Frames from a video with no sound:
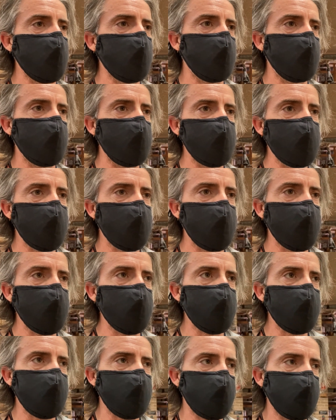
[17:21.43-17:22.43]
3
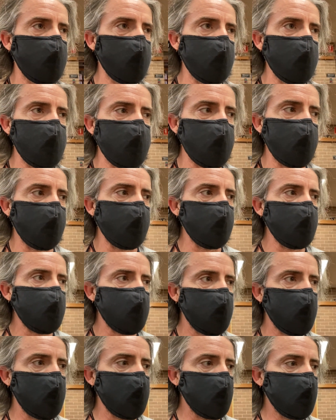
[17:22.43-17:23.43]
days. Today's our first
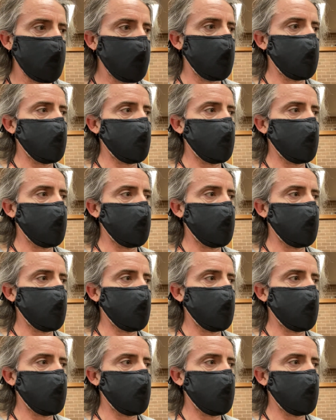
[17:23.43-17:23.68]
day,